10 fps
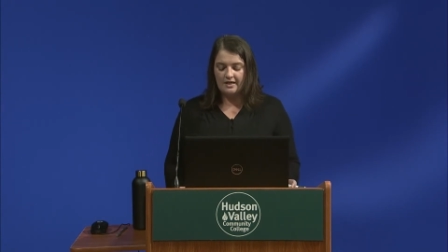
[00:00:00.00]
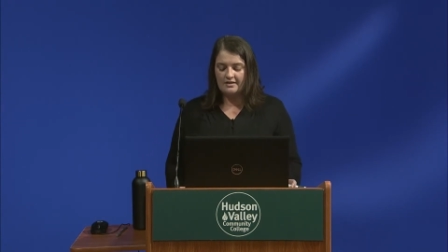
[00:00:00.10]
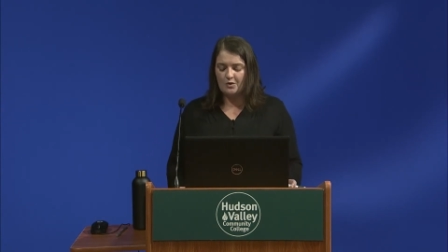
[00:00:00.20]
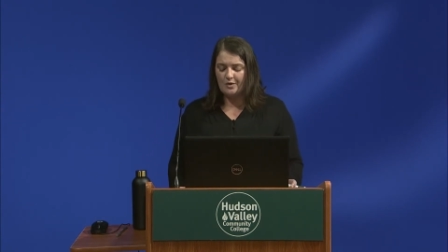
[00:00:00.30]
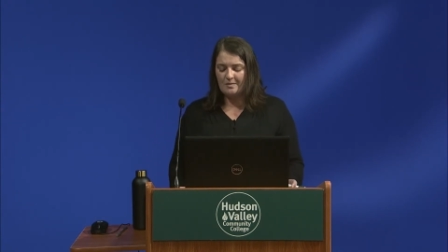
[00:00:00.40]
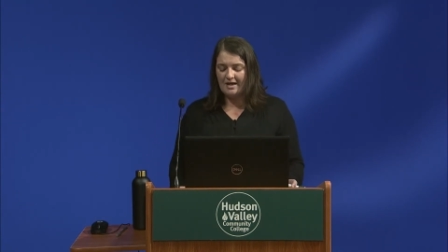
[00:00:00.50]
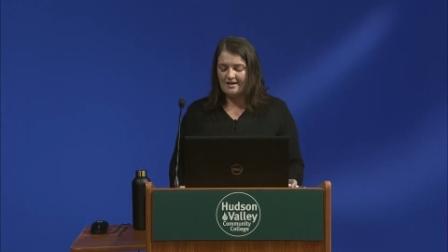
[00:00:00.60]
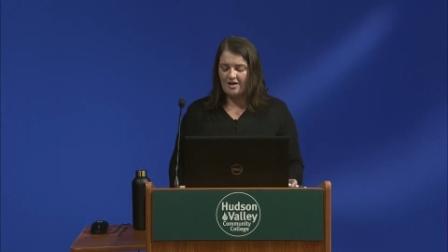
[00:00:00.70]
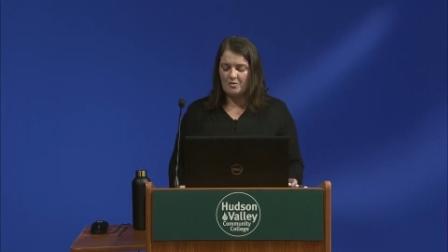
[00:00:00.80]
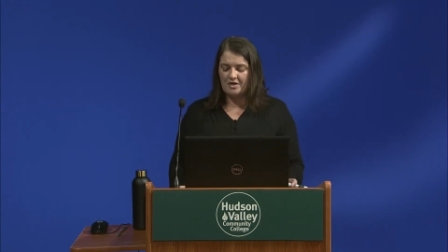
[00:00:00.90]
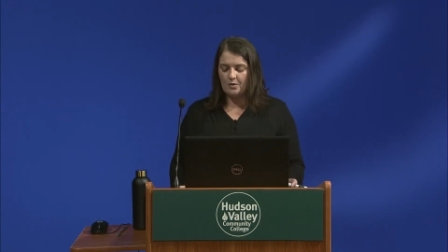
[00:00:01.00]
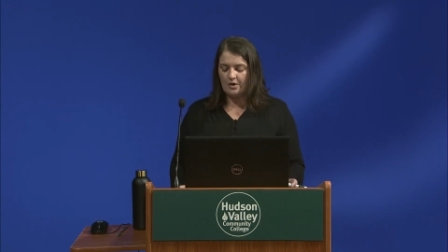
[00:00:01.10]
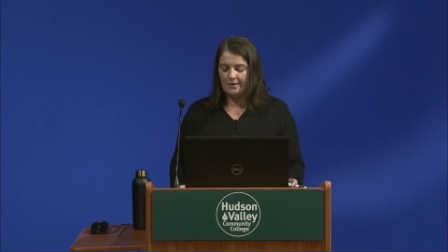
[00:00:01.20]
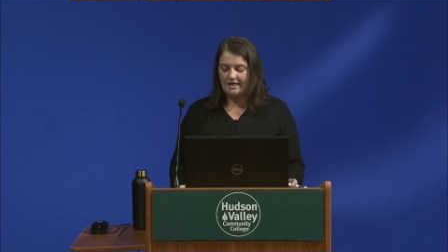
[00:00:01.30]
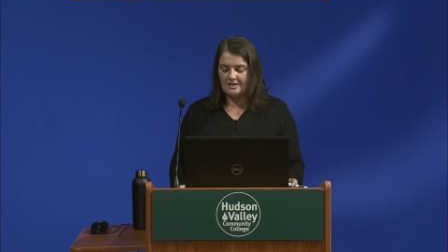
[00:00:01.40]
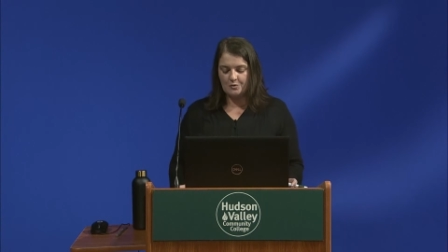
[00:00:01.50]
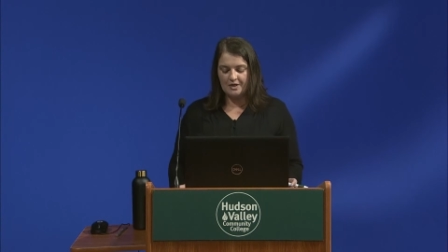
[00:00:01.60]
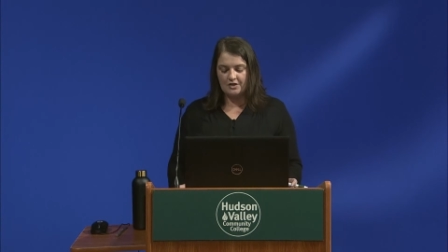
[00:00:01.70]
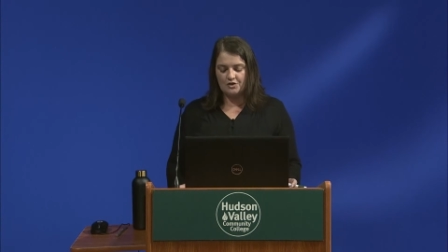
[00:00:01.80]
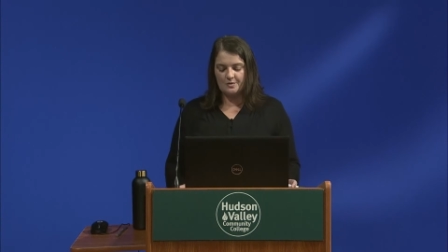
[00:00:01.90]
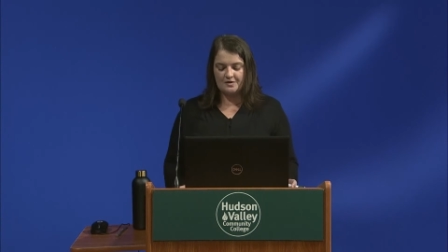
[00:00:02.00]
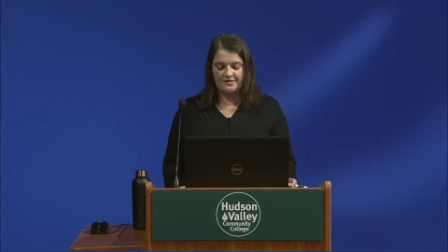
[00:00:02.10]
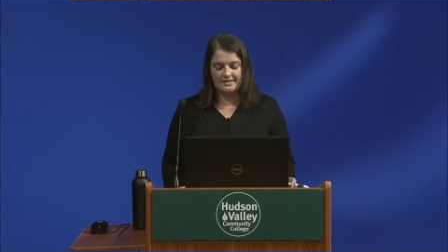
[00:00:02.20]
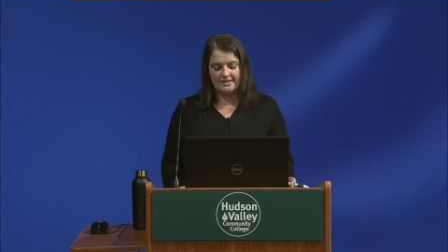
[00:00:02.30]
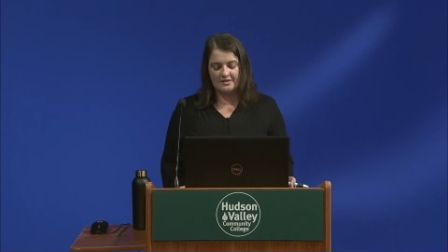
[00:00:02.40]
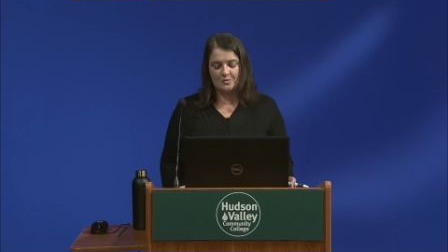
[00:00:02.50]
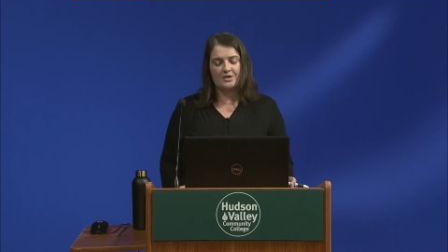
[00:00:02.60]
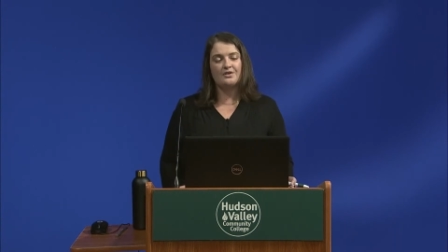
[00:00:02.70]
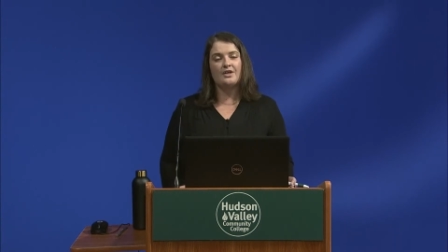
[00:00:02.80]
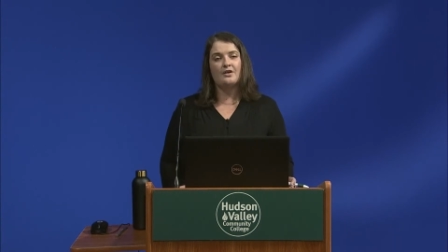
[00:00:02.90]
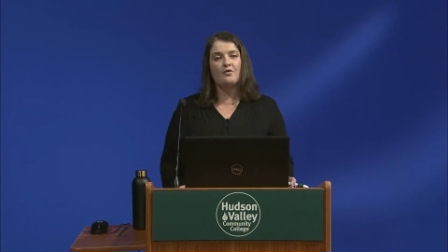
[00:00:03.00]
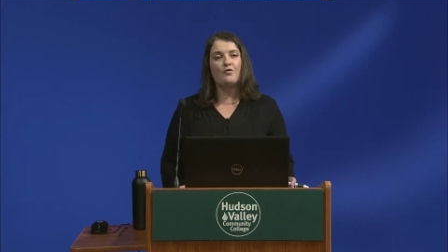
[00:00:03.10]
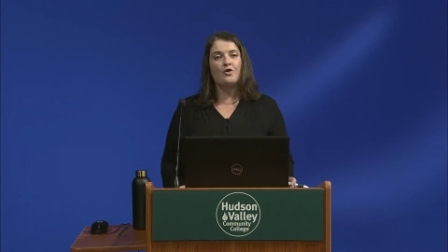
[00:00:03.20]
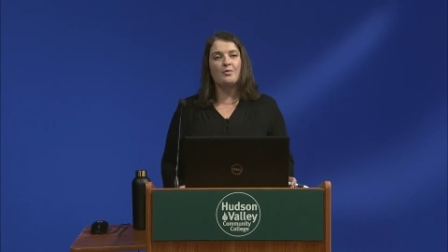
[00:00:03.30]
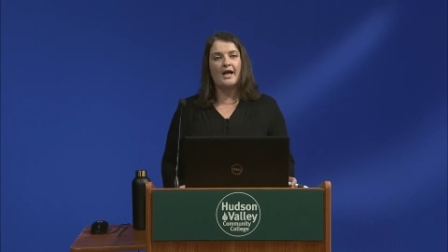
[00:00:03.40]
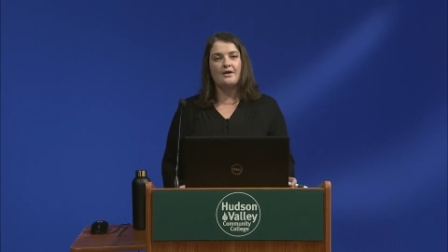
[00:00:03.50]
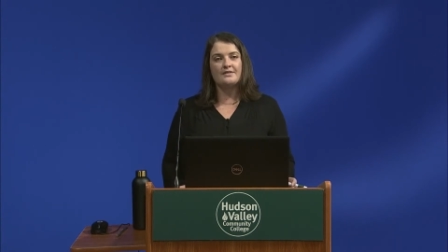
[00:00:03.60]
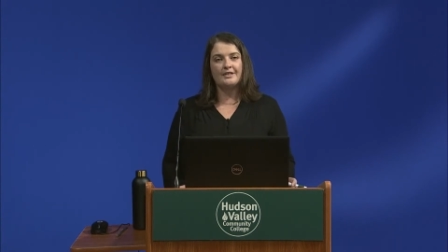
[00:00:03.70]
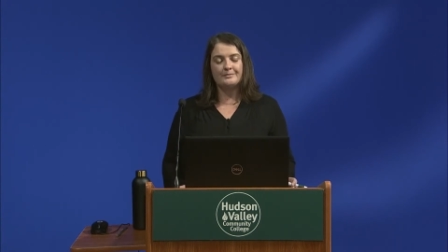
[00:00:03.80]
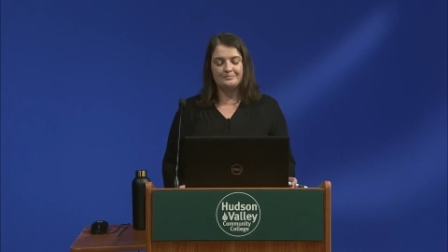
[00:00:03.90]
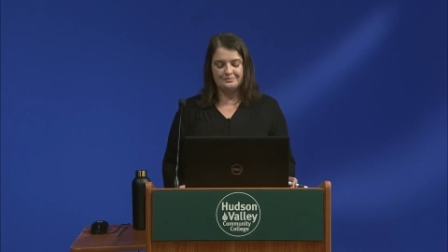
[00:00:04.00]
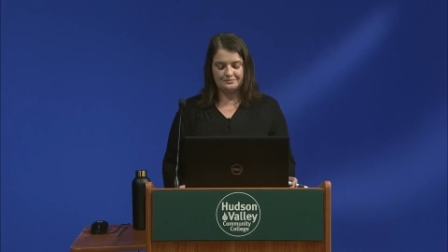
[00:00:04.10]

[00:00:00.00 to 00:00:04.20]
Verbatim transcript: that we may not be where we need to be in terms of accessibility and affordable housing.